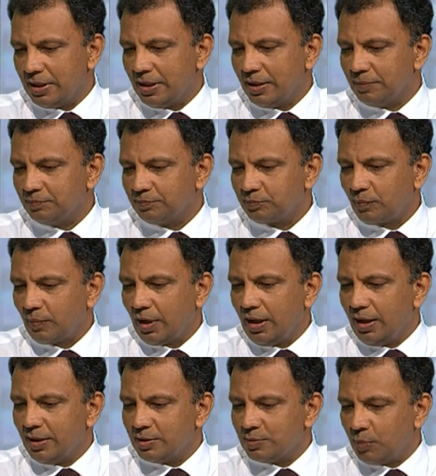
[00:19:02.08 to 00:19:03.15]
a
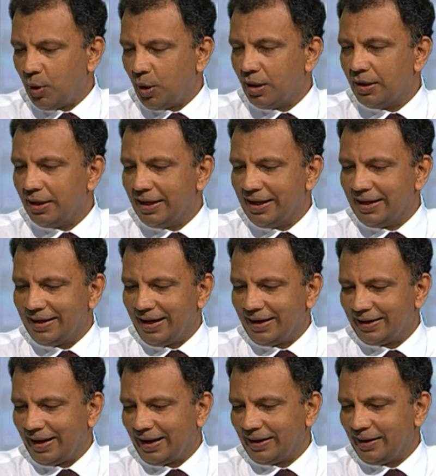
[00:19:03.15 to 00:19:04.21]
small
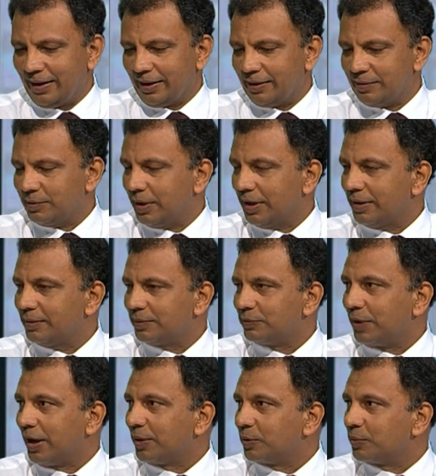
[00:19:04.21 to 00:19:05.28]
area like
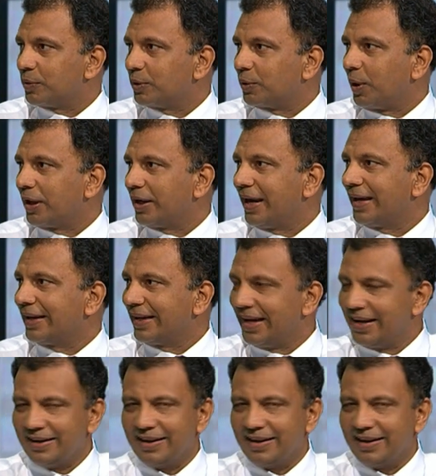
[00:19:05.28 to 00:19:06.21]
₹5 coin like area.